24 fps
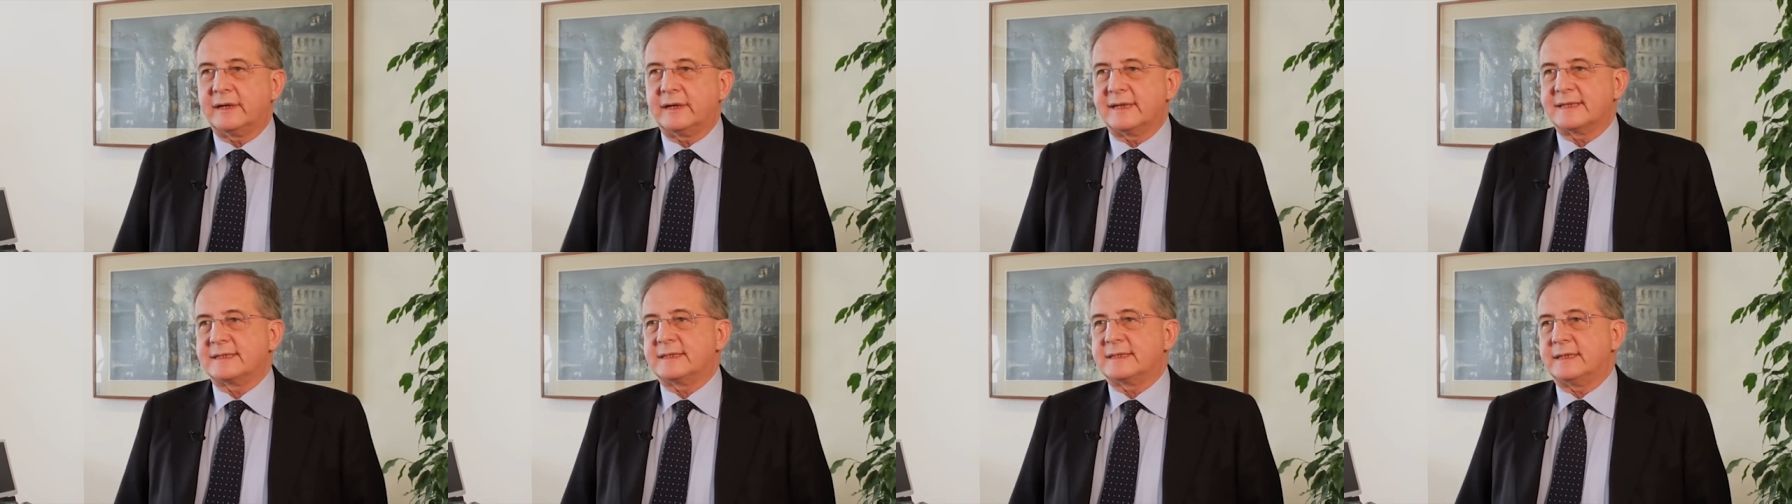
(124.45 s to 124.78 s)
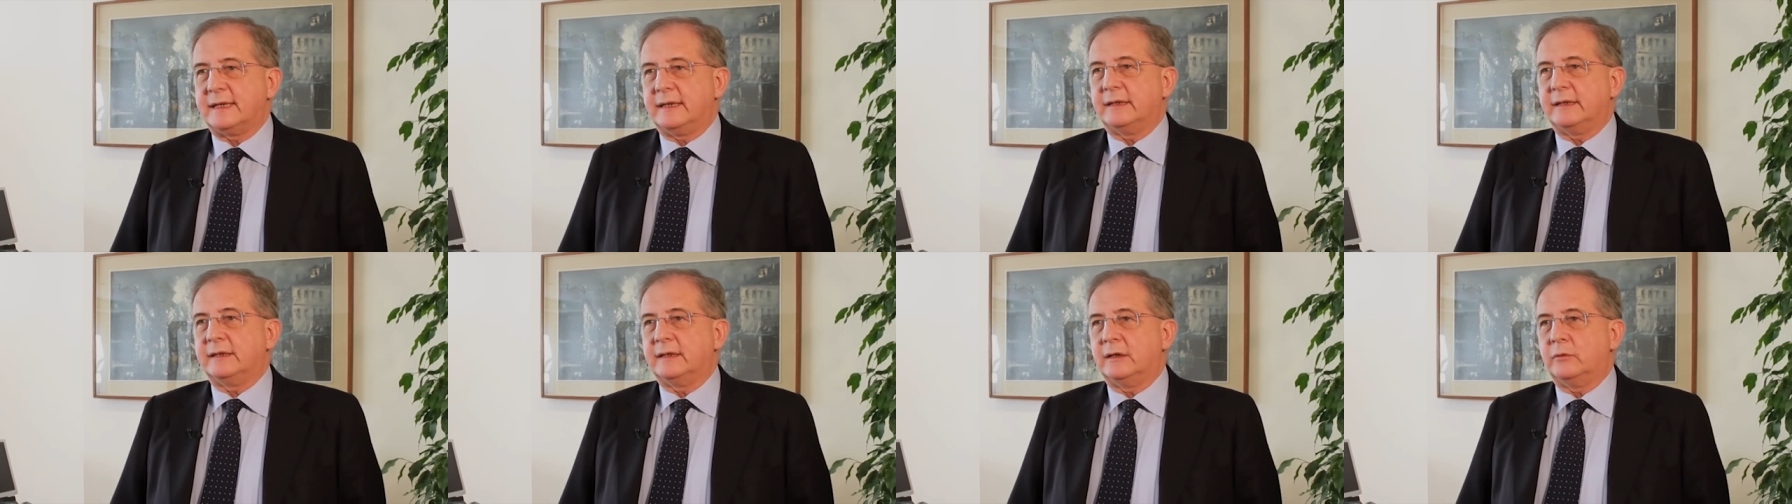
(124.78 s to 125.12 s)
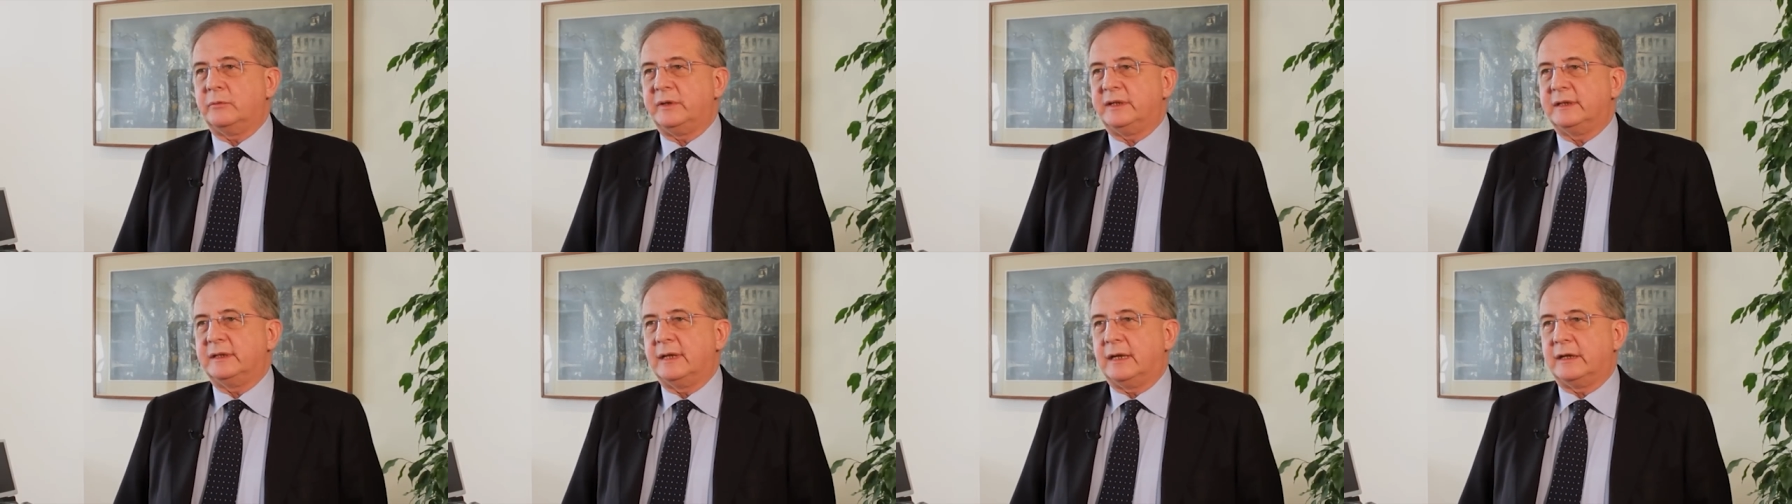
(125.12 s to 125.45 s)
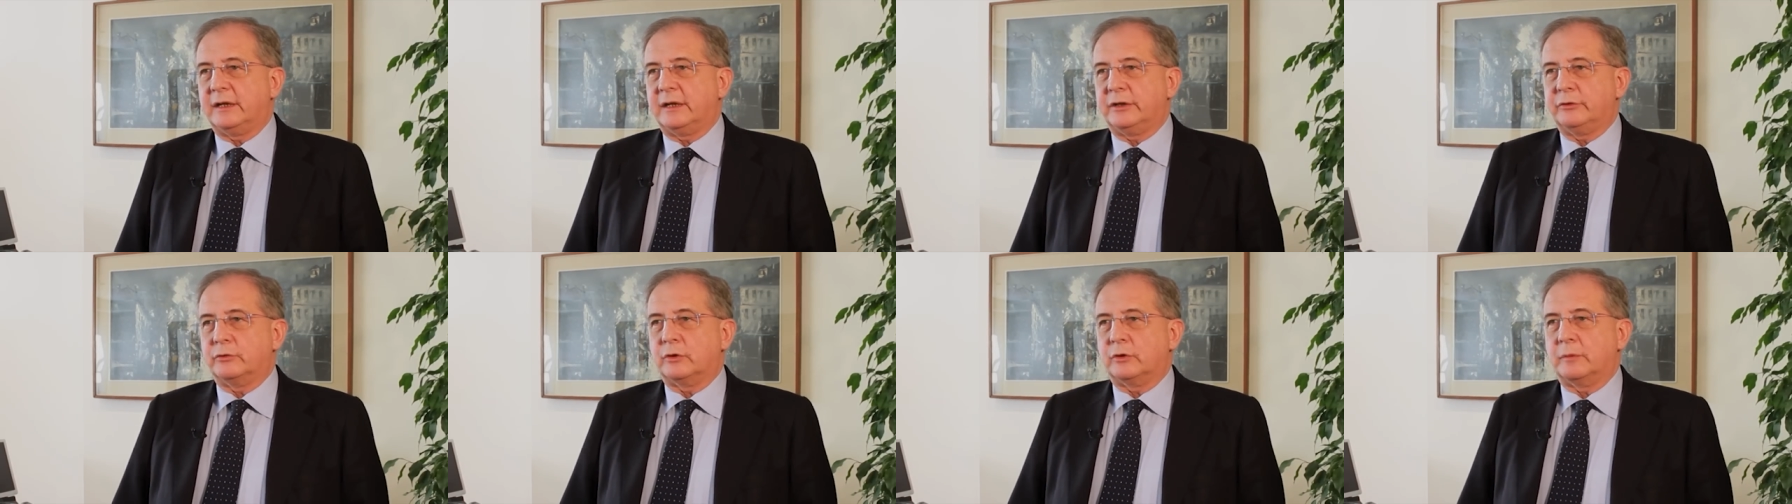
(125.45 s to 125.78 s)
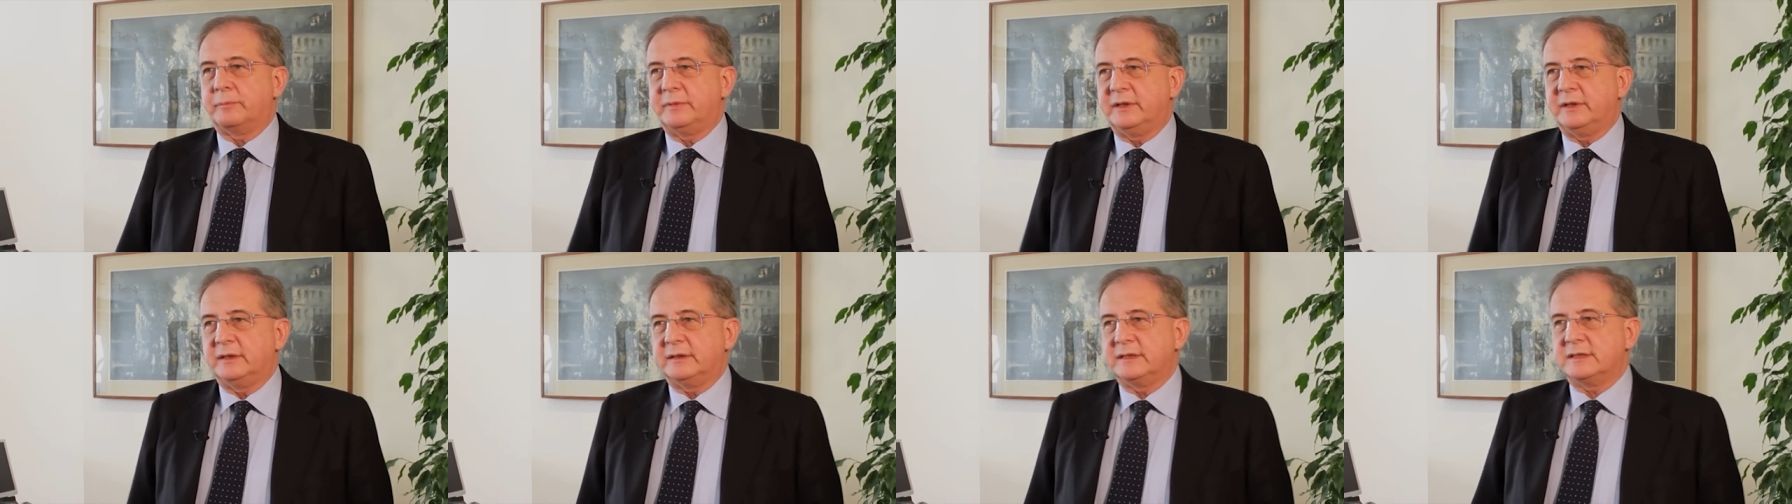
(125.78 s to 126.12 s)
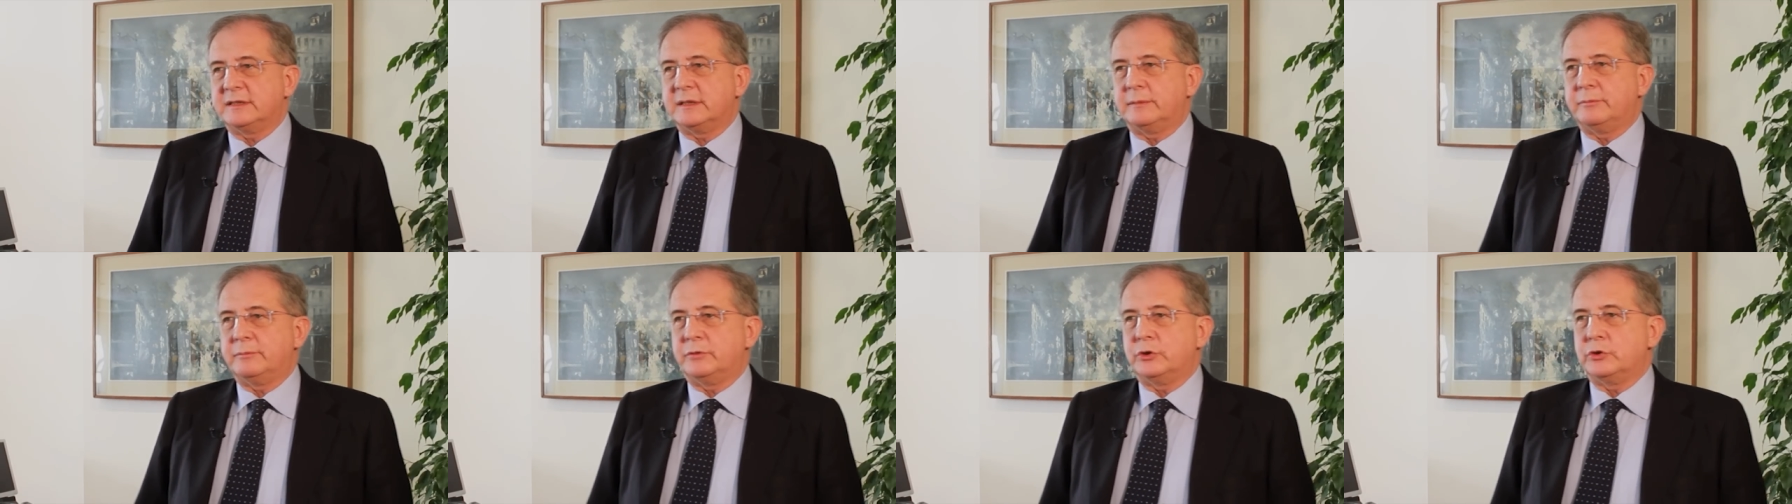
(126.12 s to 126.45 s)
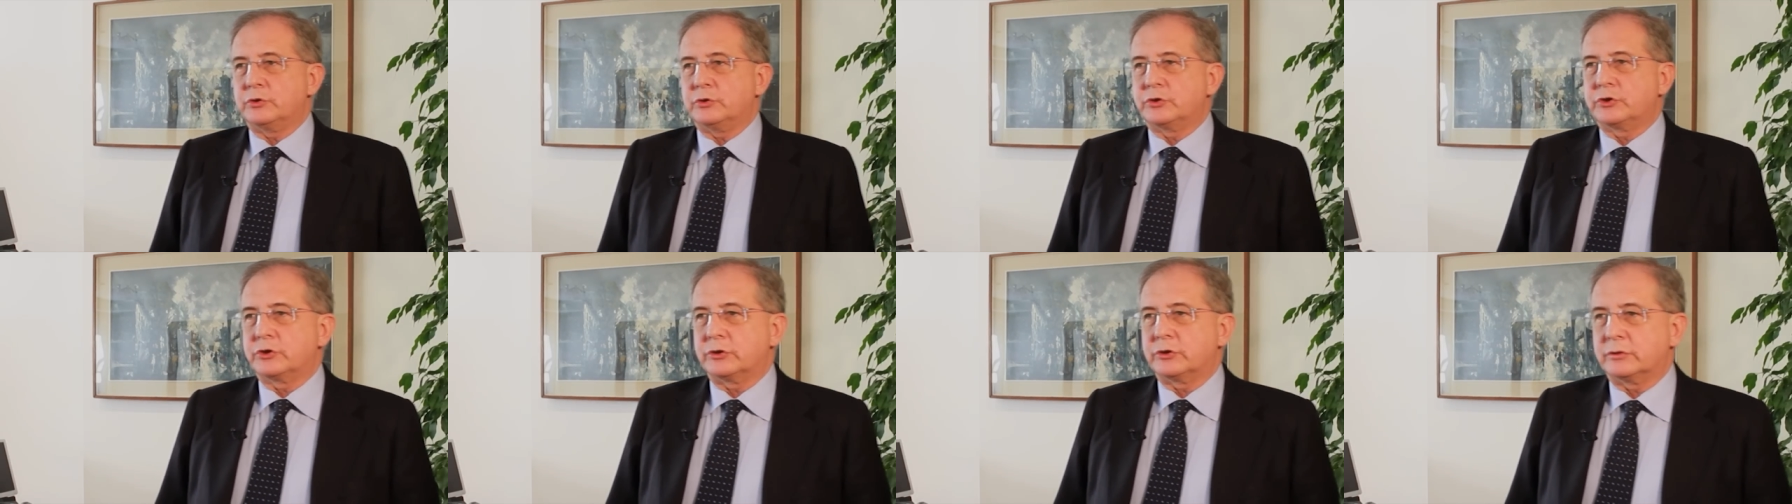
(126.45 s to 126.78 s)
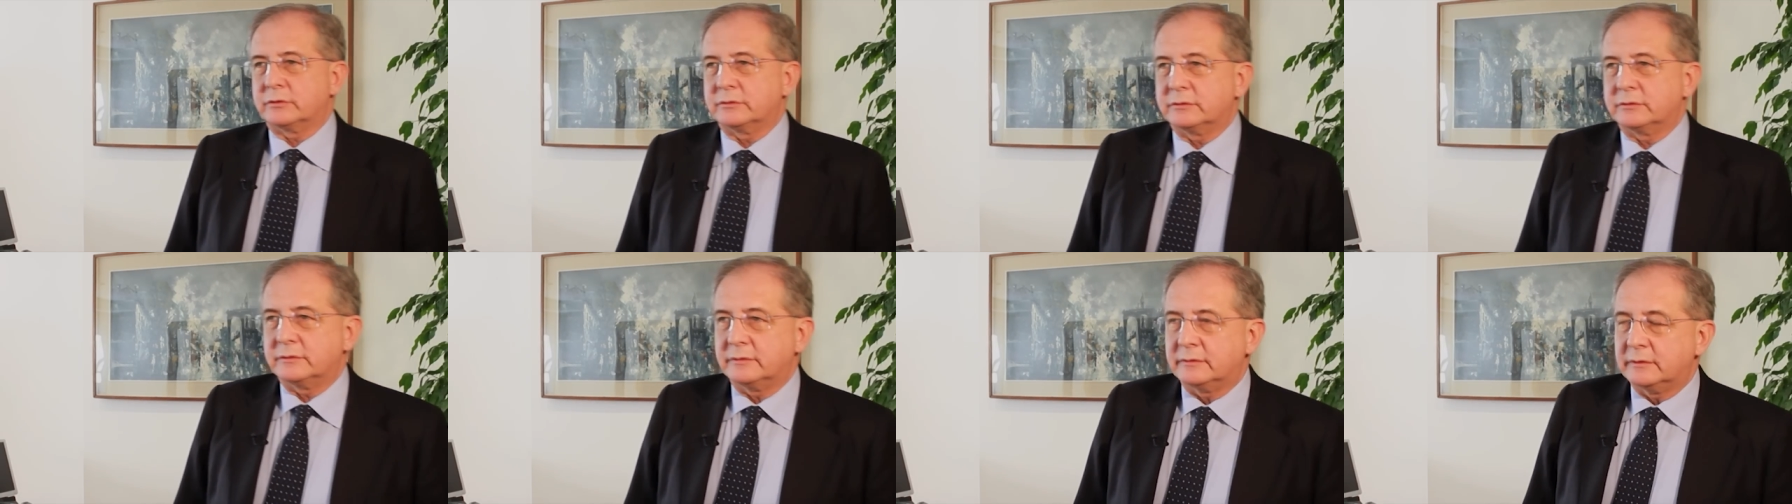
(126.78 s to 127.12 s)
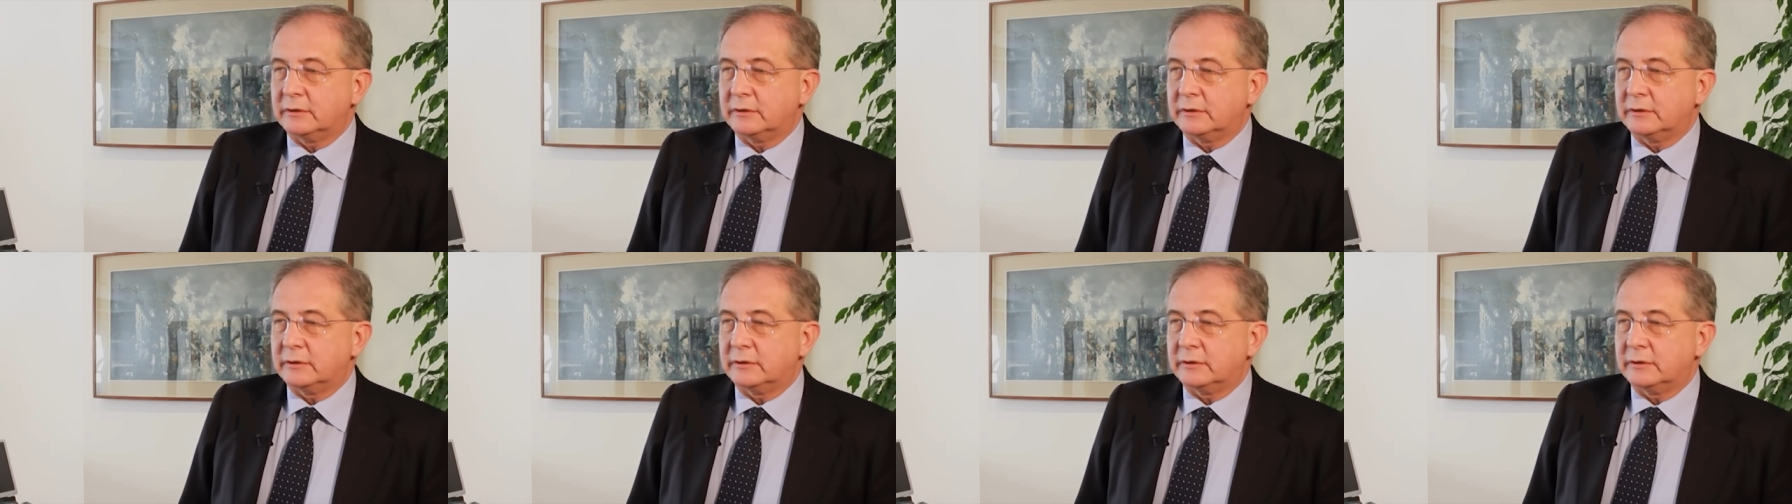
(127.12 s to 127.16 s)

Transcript: as Enel with other European distribution